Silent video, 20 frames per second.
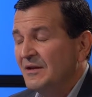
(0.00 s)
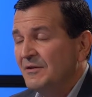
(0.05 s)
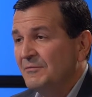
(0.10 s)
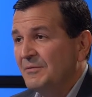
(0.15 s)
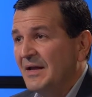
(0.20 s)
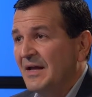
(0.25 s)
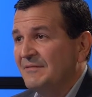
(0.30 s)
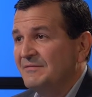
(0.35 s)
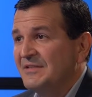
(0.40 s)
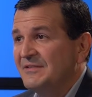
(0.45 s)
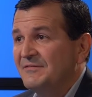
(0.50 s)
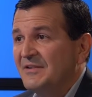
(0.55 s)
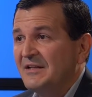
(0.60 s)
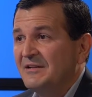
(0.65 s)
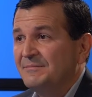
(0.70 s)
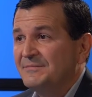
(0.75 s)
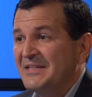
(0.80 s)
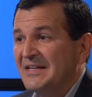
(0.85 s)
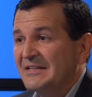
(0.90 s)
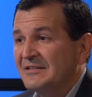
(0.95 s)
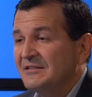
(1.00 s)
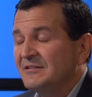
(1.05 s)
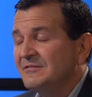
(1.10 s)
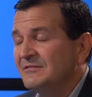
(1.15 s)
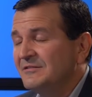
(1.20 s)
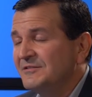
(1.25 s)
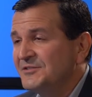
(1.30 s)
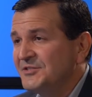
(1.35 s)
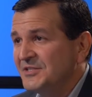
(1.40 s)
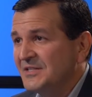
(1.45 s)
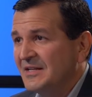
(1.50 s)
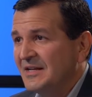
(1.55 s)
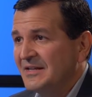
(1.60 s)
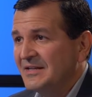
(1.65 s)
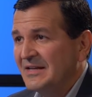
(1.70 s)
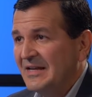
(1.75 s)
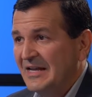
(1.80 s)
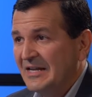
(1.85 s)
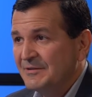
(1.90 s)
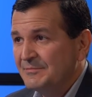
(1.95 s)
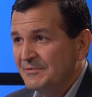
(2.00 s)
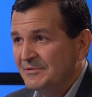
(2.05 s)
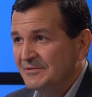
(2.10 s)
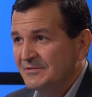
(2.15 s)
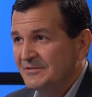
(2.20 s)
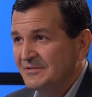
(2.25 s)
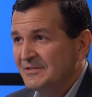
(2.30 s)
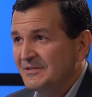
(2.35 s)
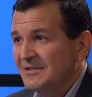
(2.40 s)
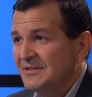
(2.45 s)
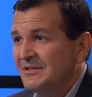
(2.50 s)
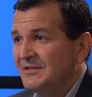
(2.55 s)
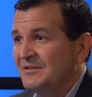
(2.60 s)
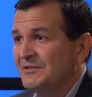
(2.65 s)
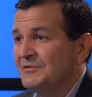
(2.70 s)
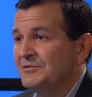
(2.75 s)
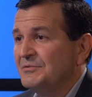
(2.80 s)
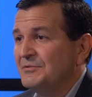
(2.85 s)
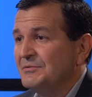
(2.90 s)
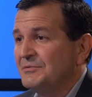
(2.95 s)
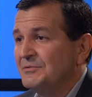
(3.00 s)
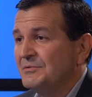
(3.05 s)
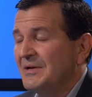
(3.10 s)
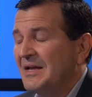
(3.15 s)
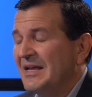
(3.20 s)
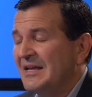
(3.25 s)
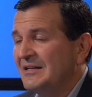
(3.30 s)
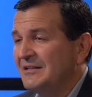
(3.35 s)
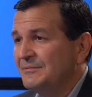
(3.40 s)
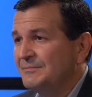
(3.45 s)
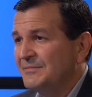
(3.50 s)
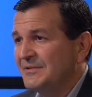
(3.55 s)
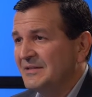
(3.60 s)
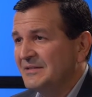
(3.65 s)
We have developed technology like ECMO to help